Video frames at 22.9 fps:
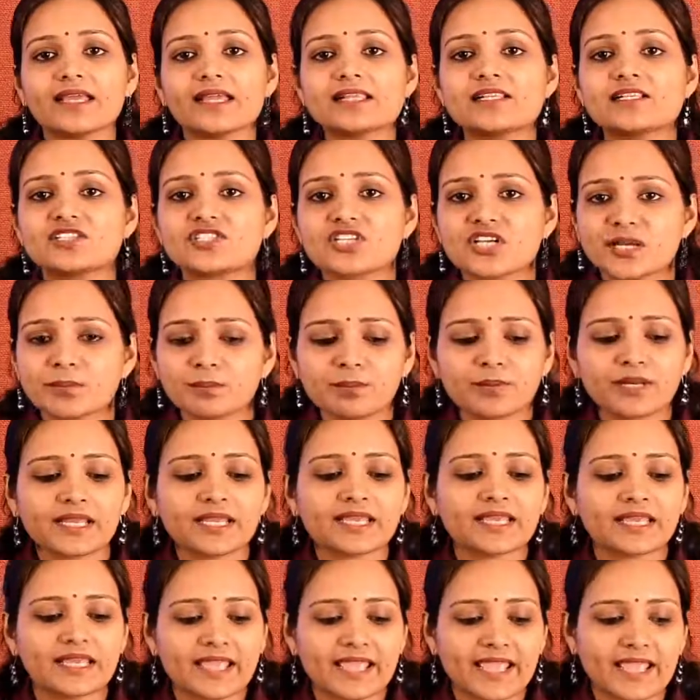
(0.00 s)

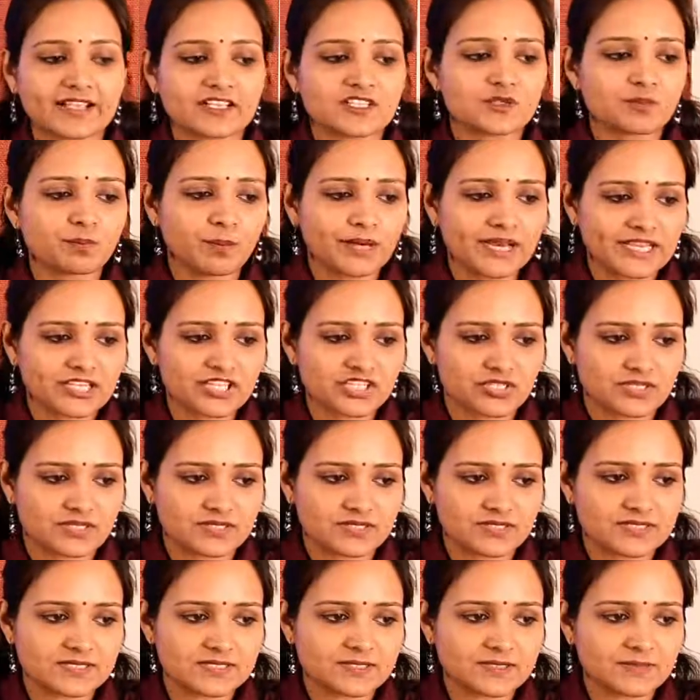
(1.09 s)
algebraic
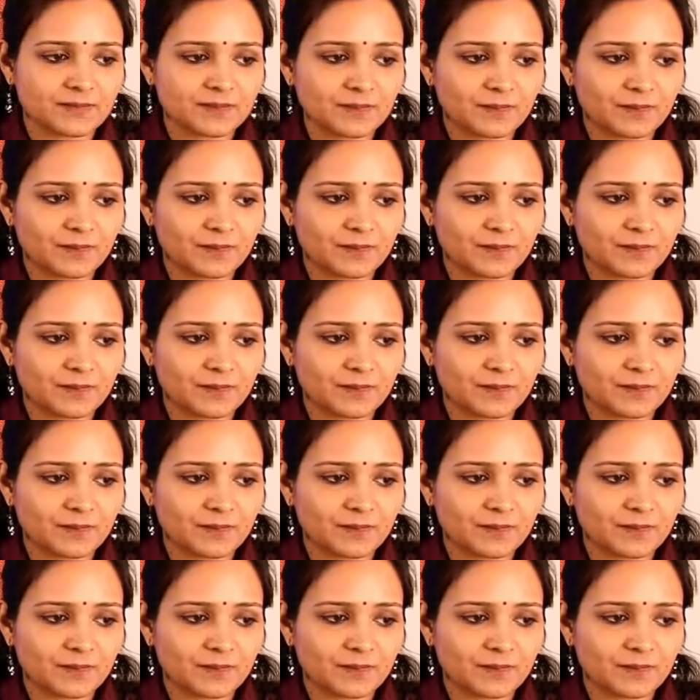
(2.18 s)
expressions?